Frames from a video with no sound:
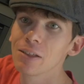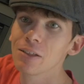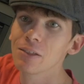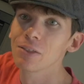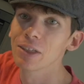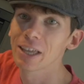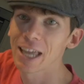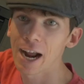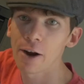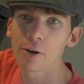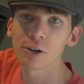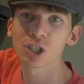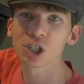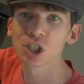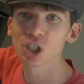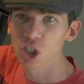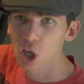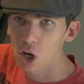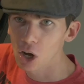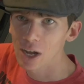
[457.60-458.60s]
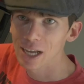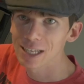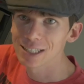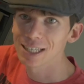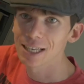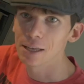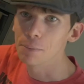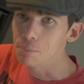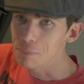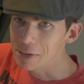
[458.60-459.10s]
The character
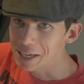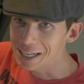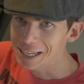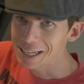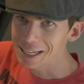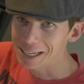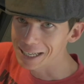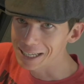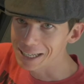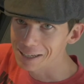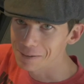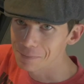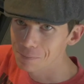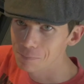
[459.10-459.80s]
dies immediately.